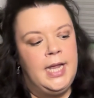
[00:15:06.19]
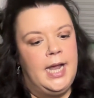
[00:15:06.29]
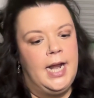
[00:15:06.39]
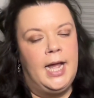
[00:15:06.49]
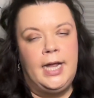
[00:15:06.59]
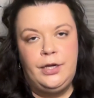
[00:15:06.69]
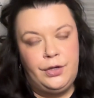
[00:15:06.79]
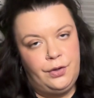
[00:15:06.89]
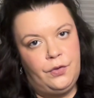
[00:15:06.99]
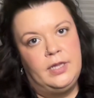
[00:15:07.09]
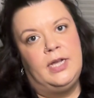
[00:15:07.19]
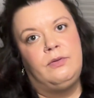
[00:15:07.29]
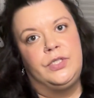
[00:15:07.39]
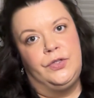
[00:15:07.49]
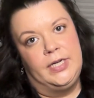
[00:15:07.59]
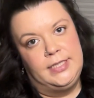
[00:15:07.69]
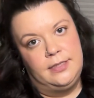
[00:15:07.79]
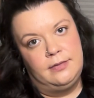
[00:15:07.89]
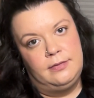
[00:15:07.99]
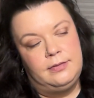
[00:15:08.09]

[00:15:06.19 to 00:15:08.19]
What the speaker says: And I knew that that was a great deal.